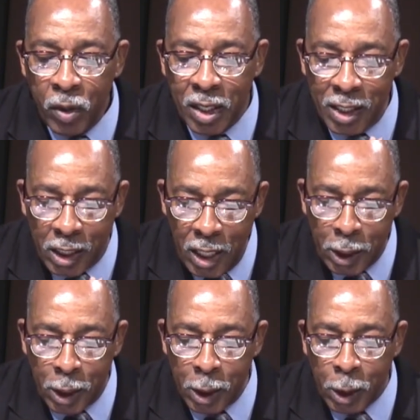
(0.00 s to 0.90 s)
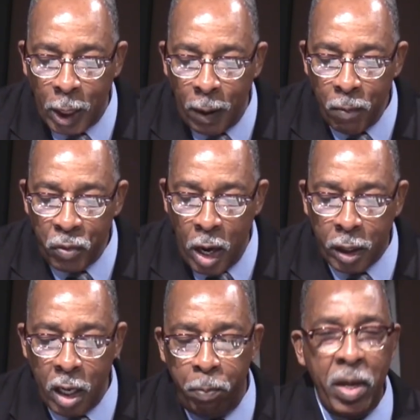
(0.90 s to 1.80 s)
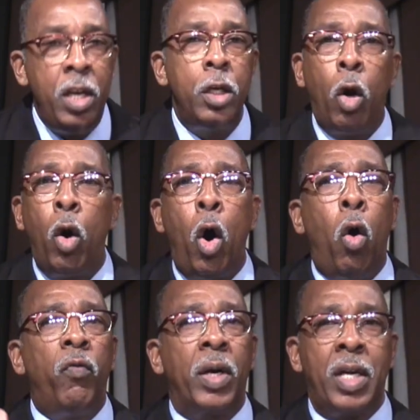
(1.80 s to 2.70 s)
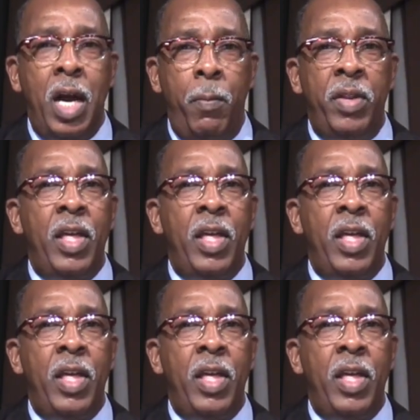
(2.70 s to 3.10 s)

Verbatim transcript: consistency. There can be no overcoming.